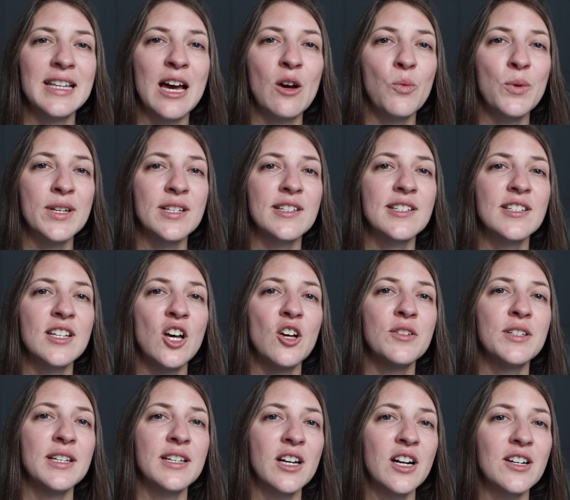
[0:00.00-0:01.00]
that we
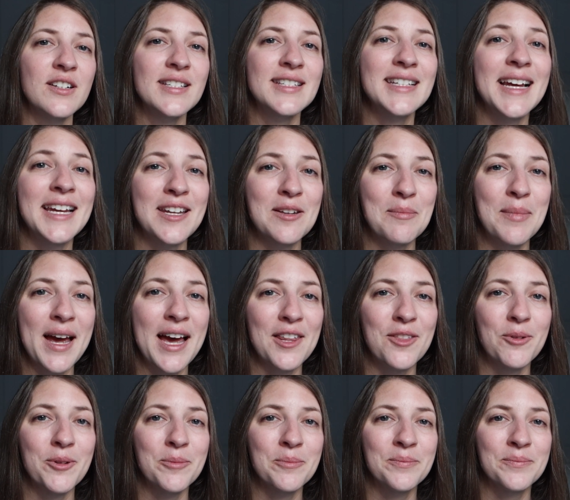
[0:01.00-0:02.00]
installed in our second
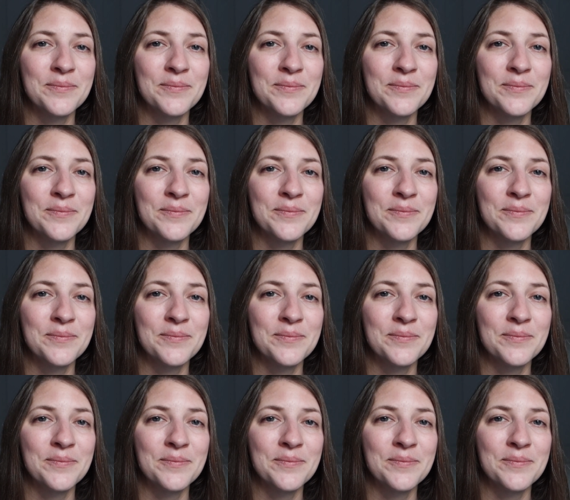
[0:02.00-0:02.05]
bathroom.